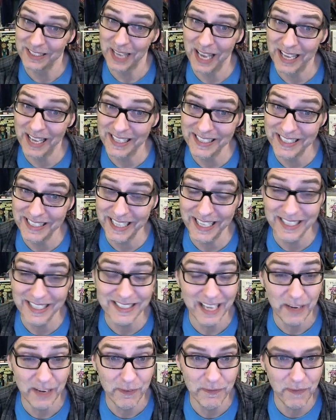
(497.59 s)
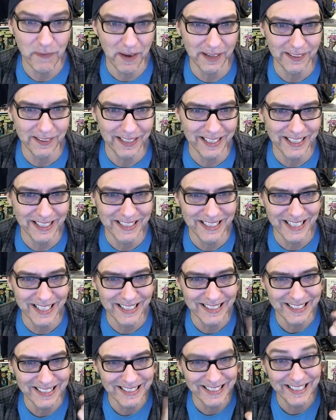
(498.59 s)
I finally had a
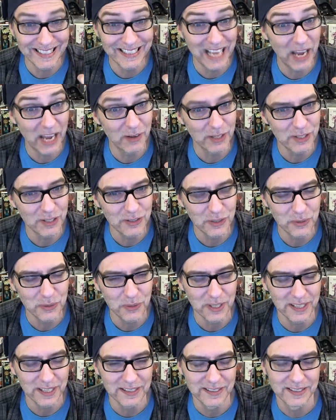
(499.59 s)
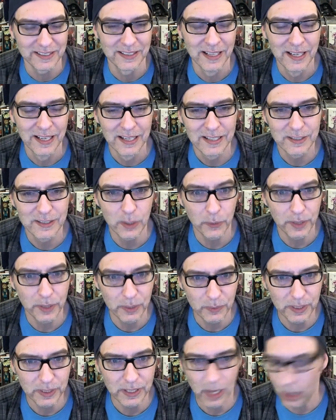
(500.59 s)
chance to sit down and do this. So
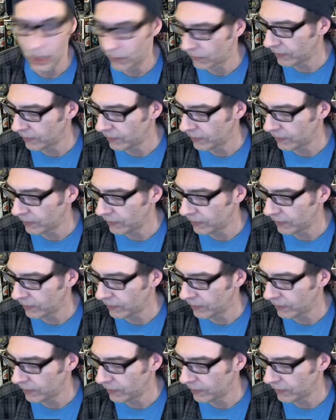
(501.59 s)
here we go. All